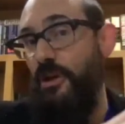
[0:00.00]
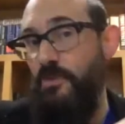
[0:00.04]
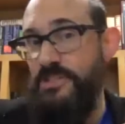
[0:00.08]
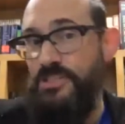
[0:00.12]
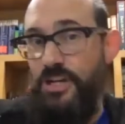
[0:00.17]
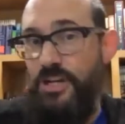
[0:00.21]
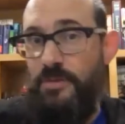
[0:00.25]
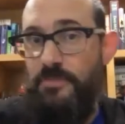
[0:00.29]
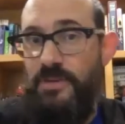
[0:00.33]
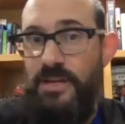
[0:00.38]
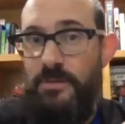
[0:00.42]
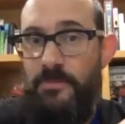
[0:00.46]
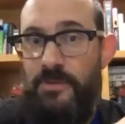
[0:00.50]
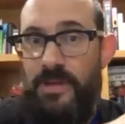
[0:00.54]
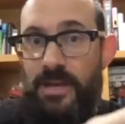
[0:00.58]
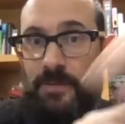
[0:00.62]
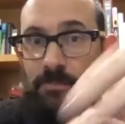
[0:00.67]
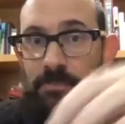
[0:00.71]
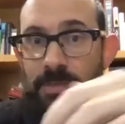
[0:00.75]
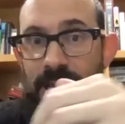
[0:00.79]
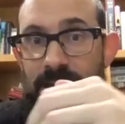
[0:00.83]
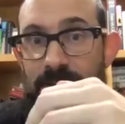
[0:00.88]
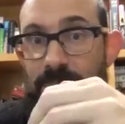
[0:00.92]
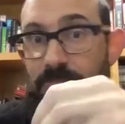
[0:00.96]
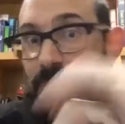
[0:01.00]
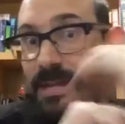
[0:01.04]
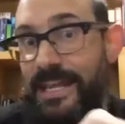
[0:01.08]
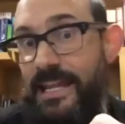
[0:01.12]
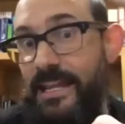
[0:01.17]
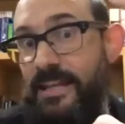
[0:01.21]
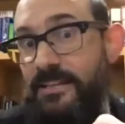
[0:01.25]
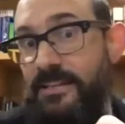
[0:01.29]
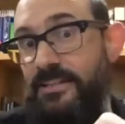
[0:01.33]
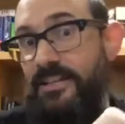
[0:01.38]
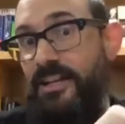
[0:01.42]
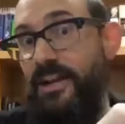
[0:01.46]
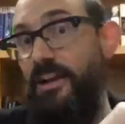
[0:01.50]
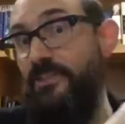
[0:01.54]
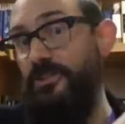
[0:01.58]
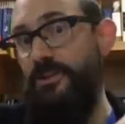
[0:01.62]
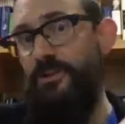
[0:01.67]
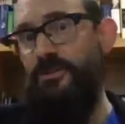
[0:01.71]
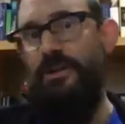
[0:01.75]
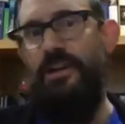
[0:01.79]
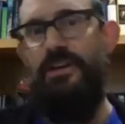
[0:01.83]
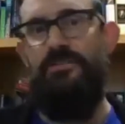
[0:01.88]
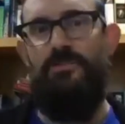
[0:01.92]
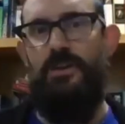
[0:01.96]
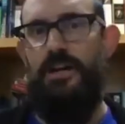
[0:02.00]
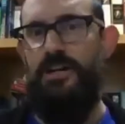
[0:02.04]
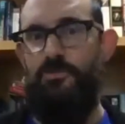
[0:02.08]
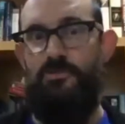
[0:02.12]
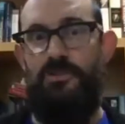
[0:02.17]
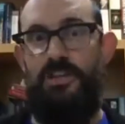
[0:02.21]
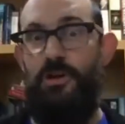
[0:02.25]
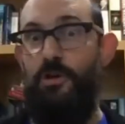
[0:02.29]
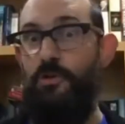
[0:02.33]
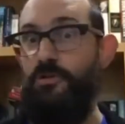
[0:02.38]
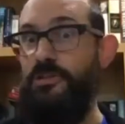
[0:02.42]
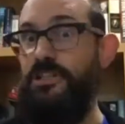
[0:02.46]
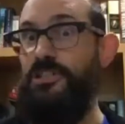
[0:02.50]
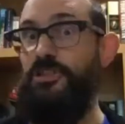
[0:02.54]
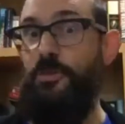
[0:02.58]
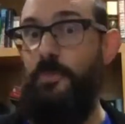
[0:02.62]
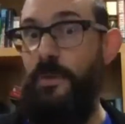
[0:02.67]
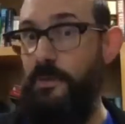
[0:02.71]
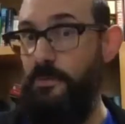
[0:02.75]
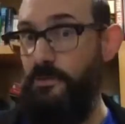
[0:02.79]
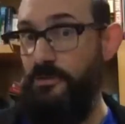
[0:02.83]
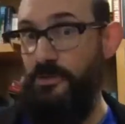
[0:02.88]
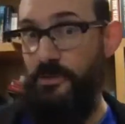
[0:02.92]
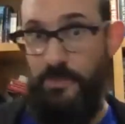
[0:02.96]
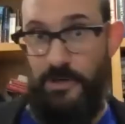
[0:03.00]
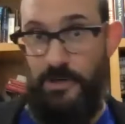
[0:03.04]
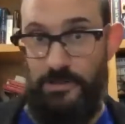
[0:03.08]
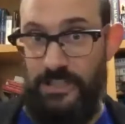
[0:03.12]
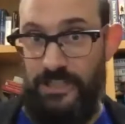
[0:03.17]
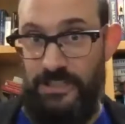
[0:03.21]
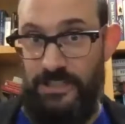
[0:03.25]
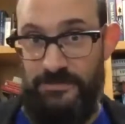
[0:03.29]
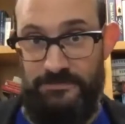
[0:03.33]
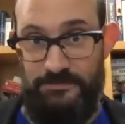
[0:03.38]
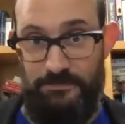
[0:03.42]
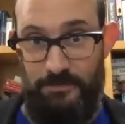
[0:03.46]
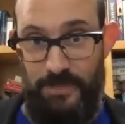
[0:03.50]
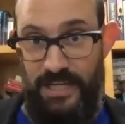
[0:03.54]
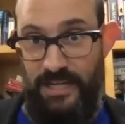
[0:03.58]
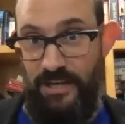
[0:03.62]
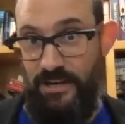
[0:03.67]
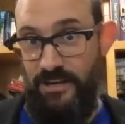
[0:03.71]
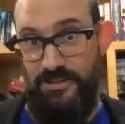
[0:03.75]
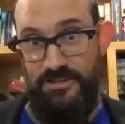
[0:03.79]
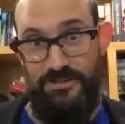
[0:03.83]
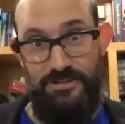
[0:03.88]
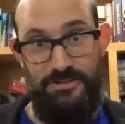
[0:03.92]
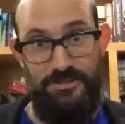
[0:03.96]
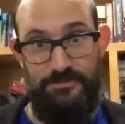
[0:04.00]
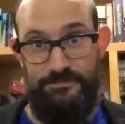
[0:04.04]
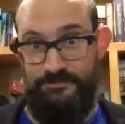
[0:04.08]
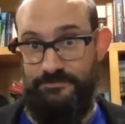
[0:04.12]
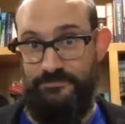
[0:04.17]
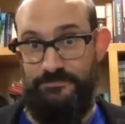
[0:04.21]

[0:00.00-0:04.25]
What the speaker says: to RBMM, and me and the other creative director were the only two people in the building, because